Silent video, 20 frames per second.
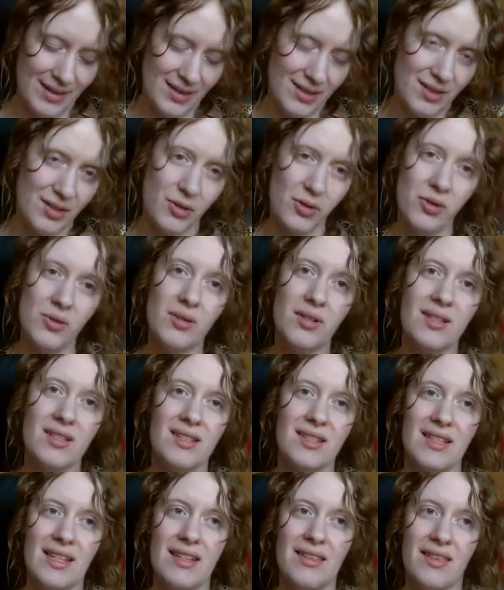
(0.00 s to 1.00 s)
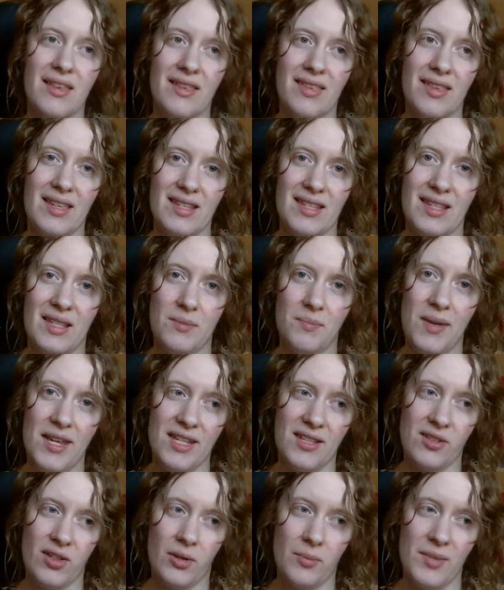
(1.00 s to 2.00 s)
So you can see that this is
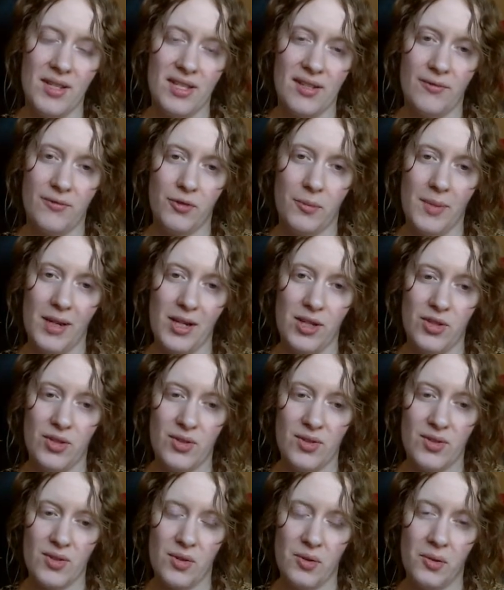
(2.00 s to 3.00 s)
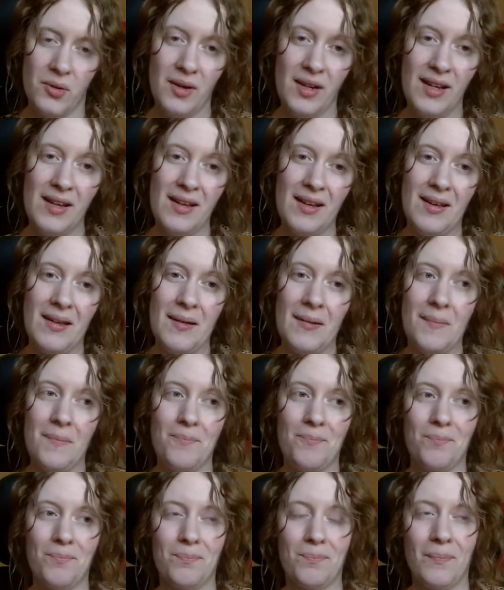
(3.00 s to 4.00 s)
based on misinformation. So
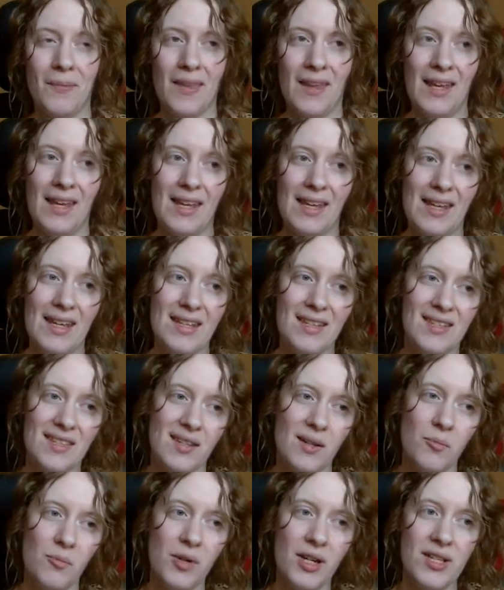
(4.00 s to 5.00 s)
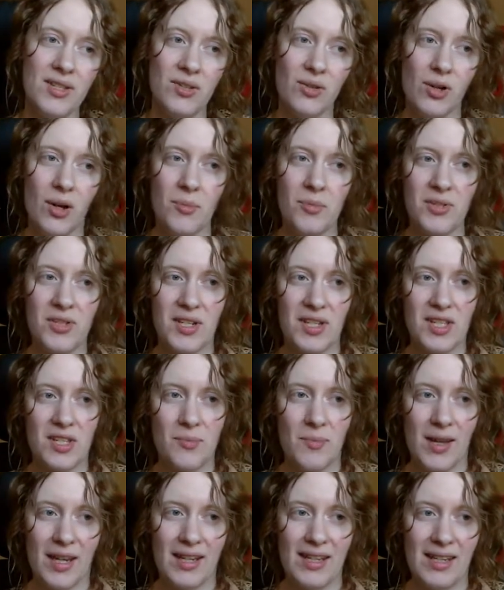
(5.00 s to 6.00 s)
in some ways you're almost
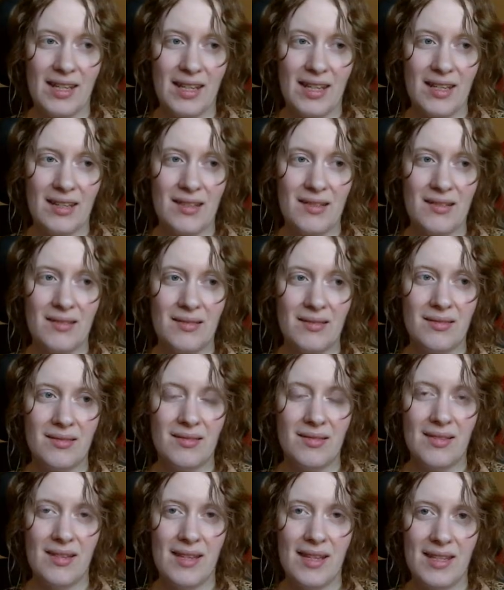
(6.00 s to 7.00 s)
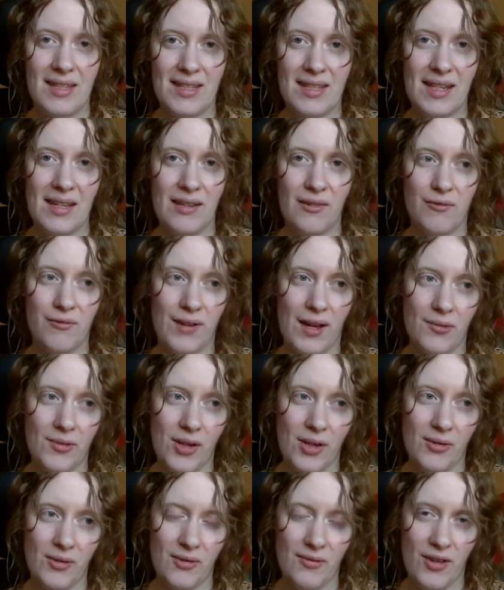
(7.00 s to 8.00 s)
expecting it to get found
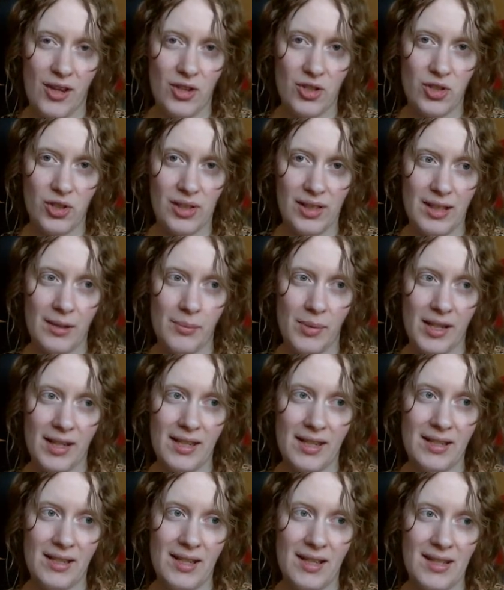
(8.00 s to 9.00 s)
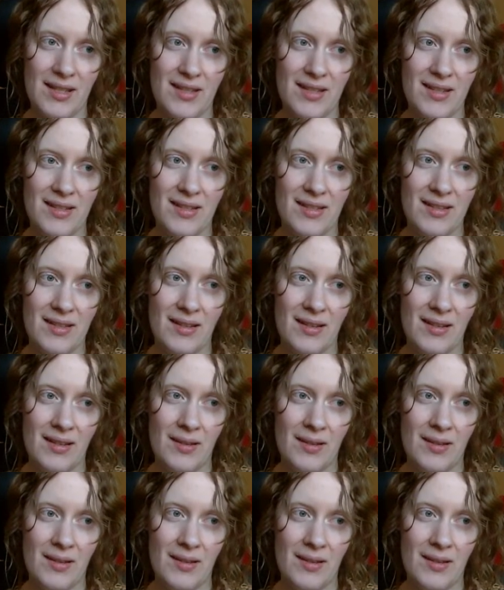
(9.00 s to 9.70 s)
out eventually, but it does,